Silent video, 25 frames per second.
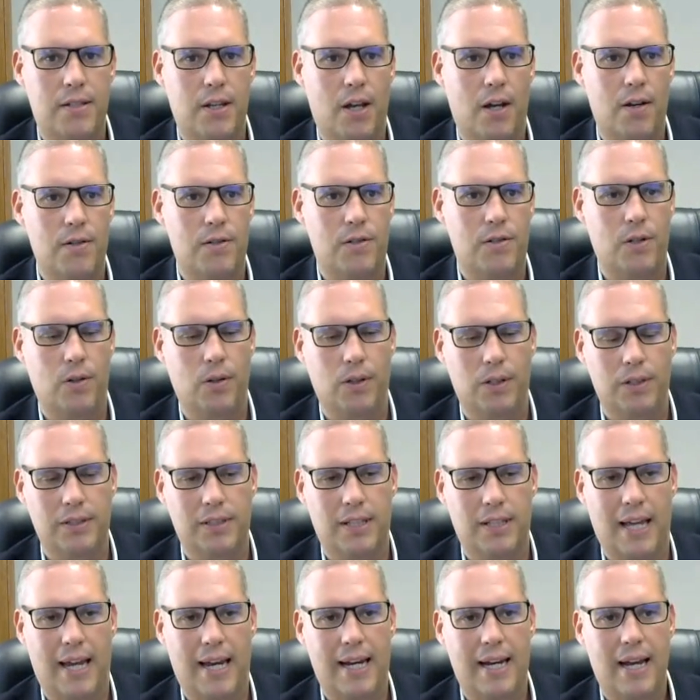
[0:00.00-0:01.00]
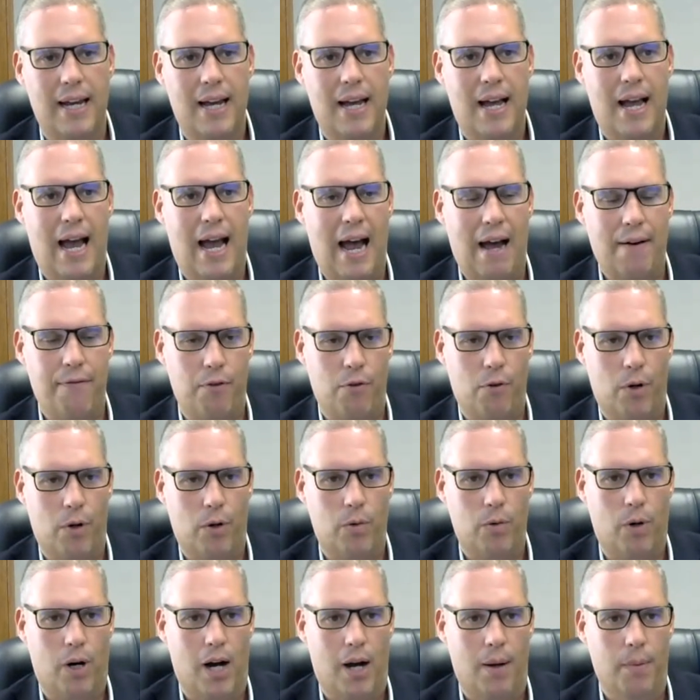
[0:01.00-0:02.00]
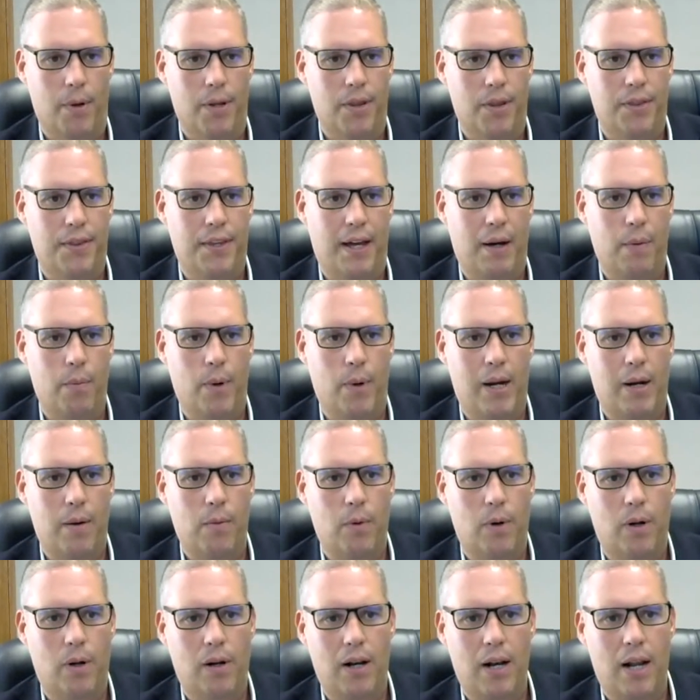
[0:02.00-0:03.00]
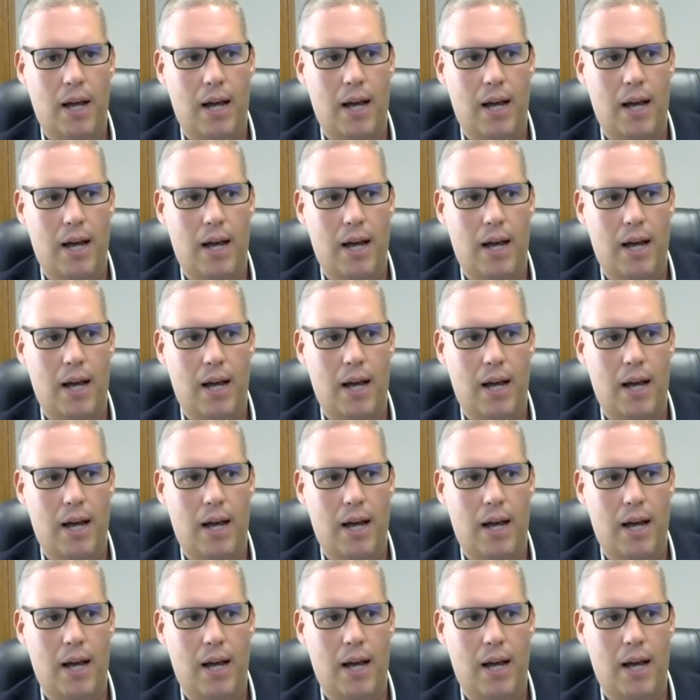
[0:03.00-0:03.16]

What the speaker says: So as soon as they have a requirement, then we will